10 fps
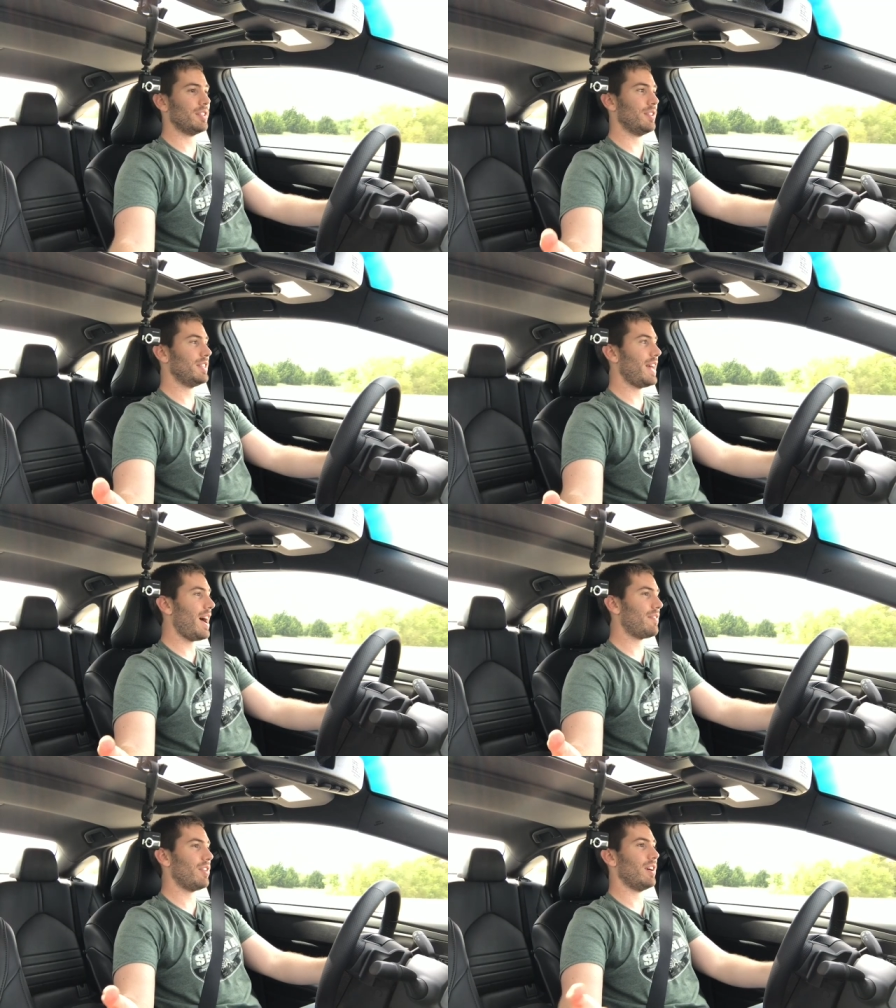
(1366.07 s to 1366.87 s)
So this
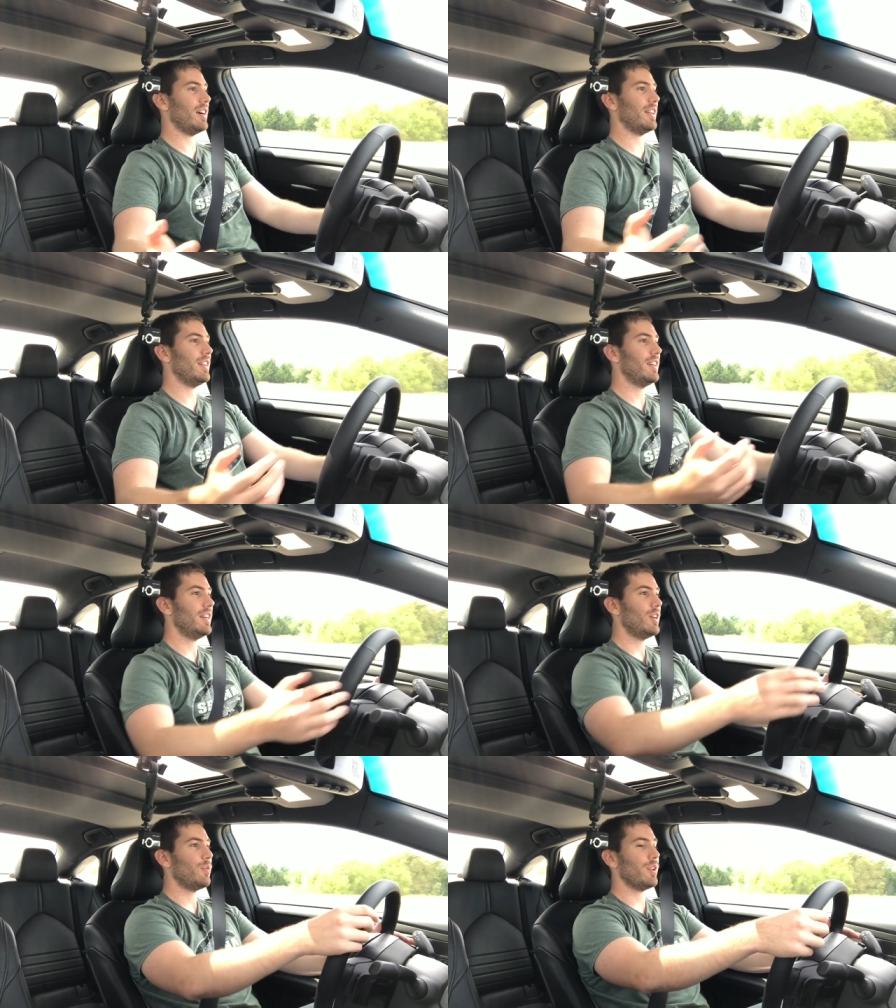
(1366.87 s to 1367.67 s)
Avalon
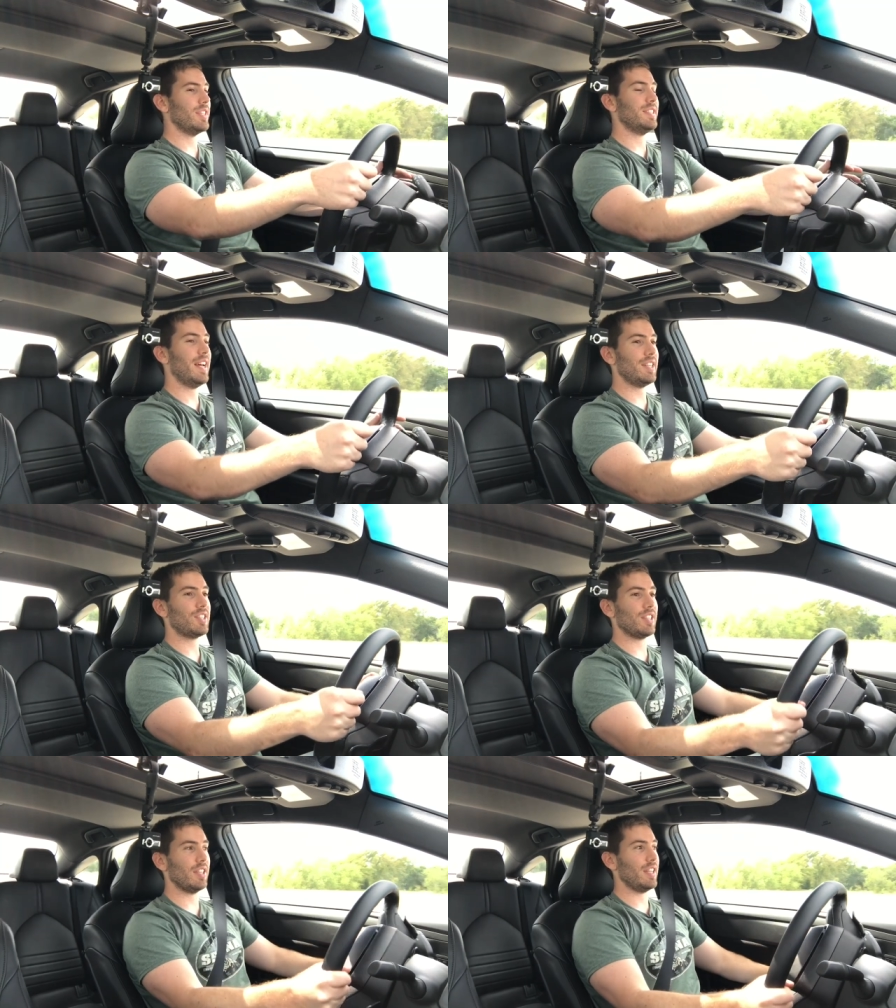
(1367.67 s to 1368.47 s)
will
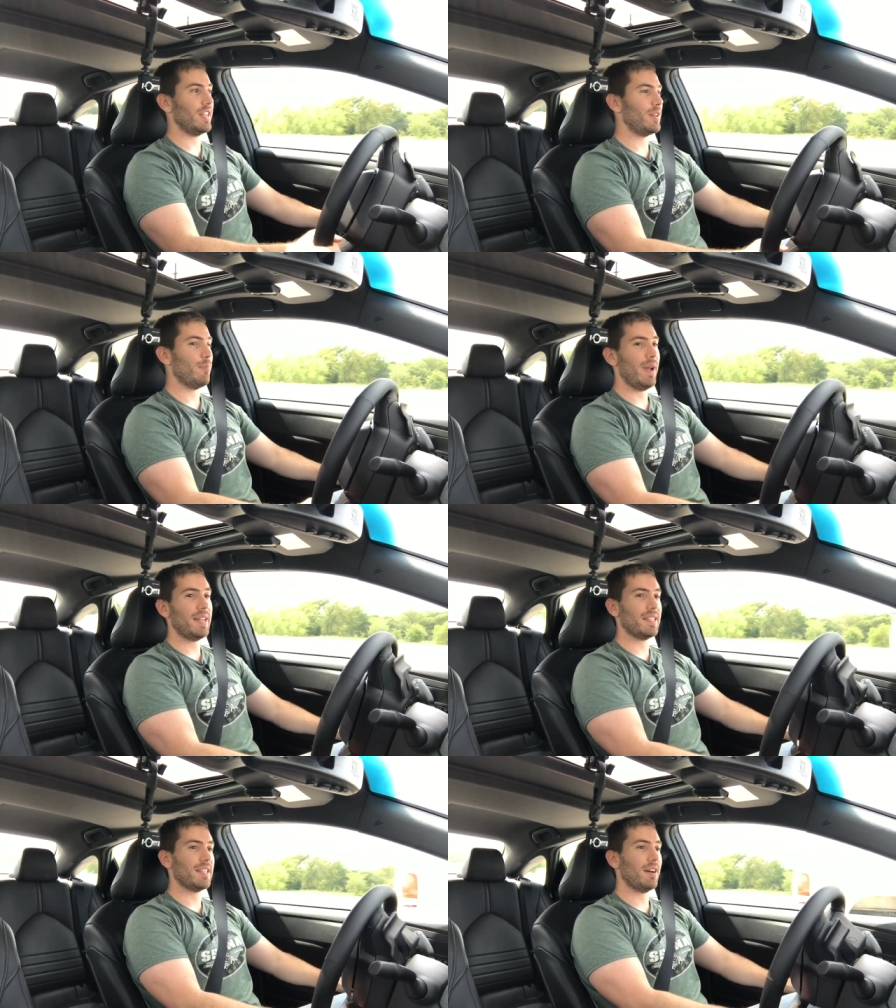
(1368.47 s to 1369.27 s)
intentionally
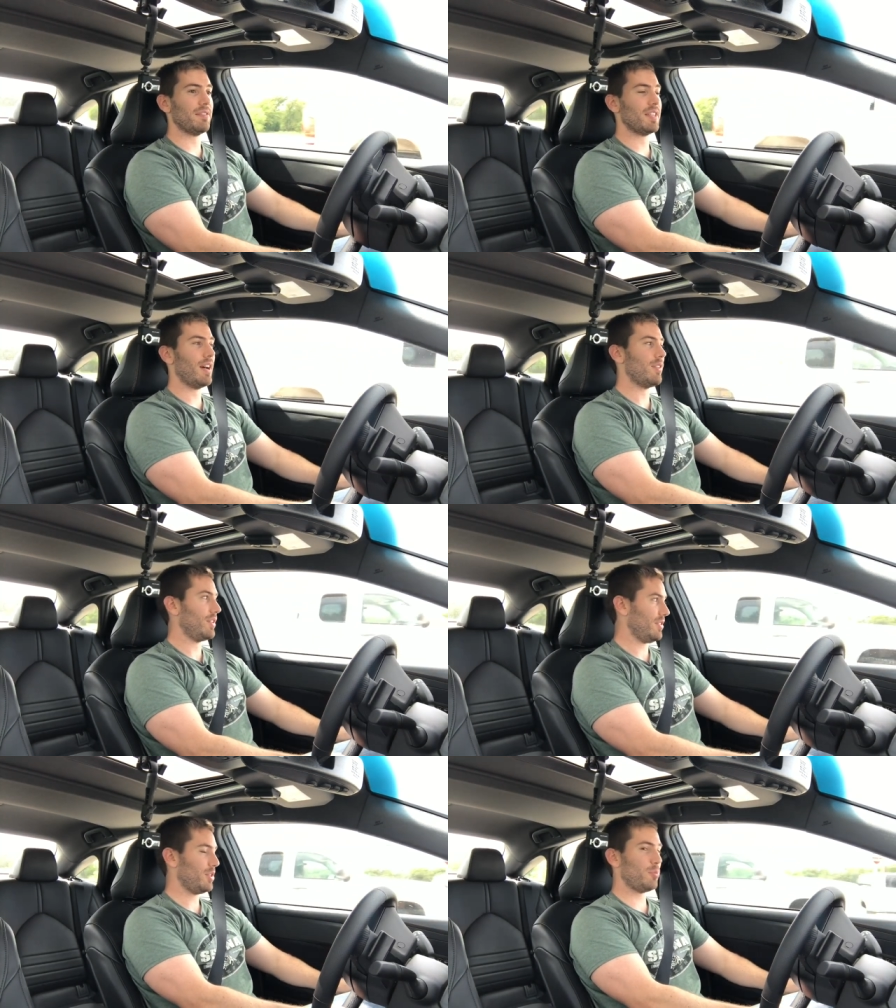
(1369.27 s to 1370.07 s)
make itself sound a
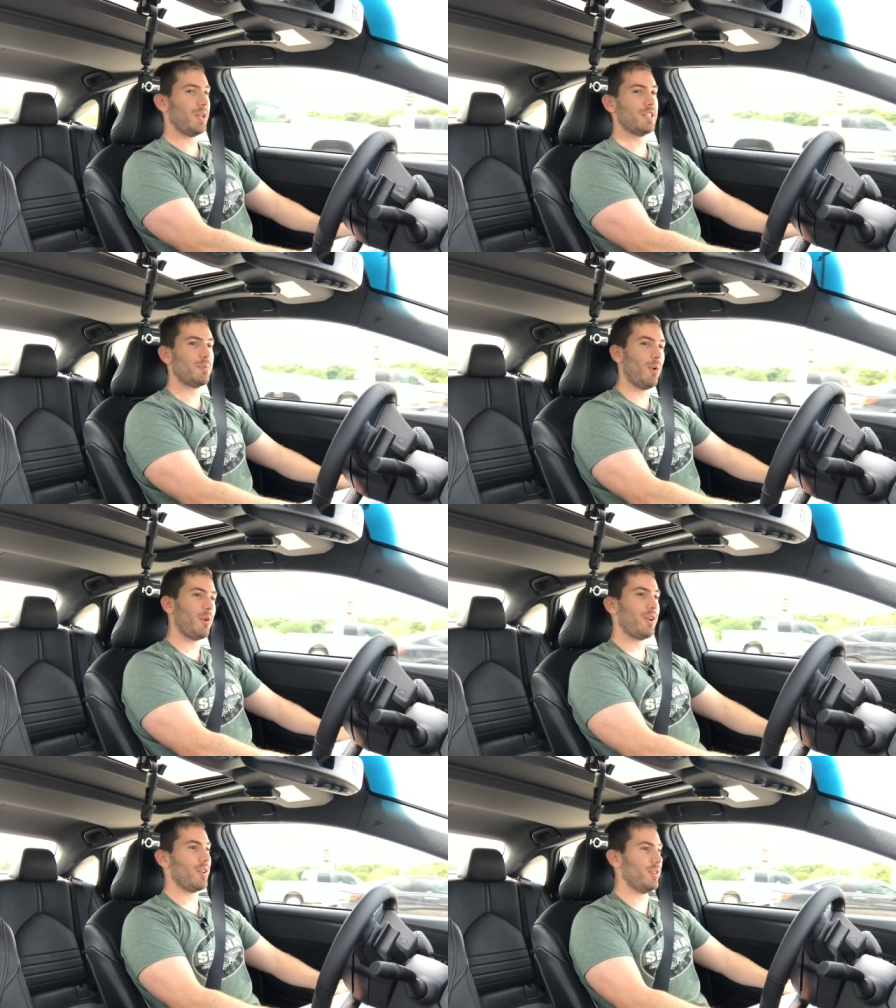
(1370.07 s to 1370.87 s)
little bit
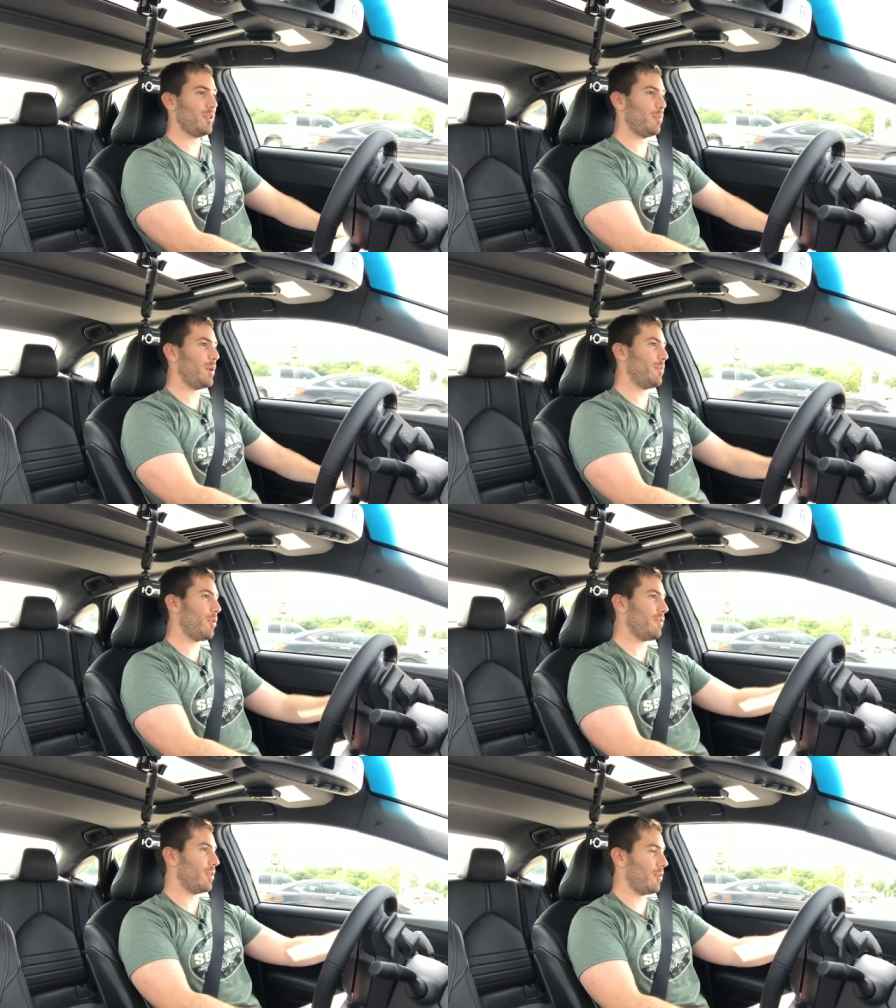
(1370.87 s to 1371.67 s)
sportier, a little bit
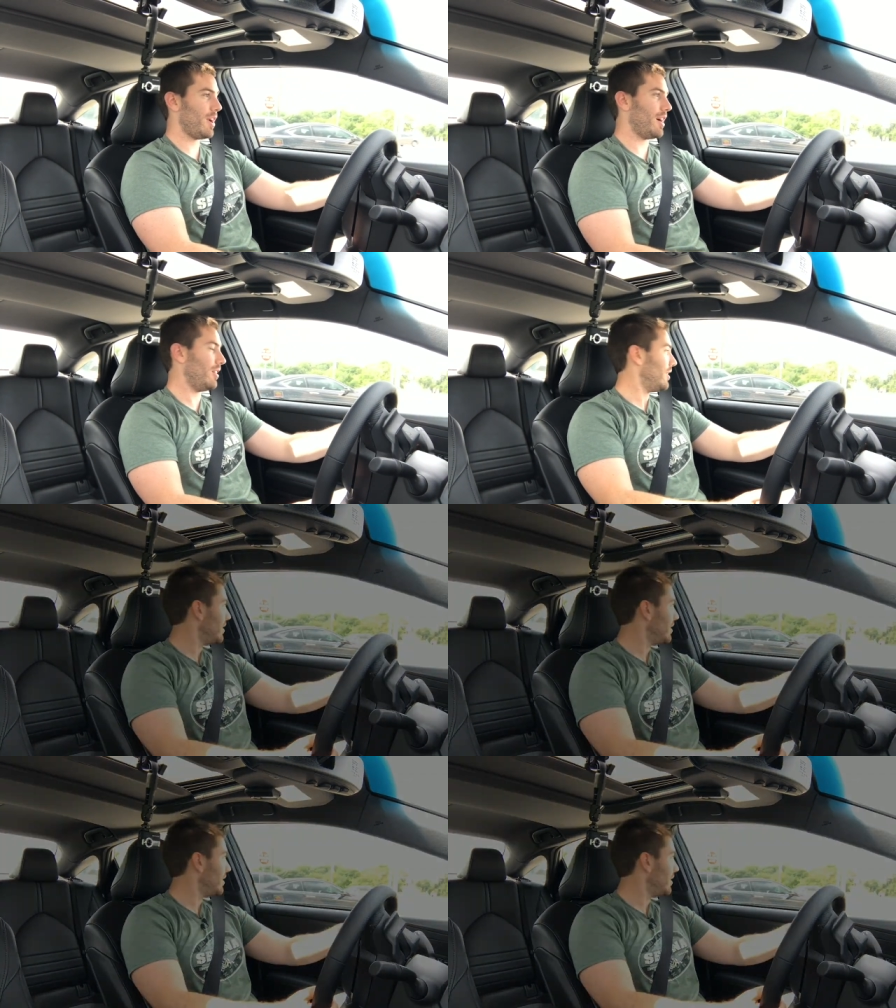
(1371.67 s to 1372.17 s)
more of a growl.